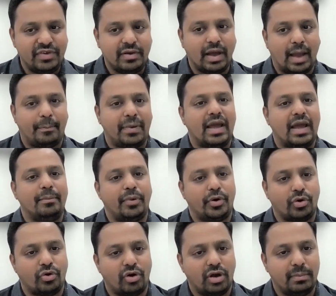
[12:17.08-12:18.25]
you apply
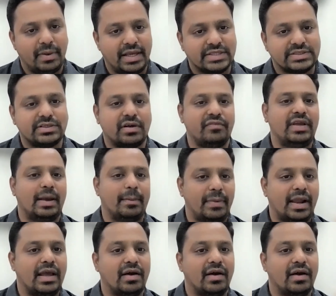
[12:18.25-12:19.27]
protocol based, we apply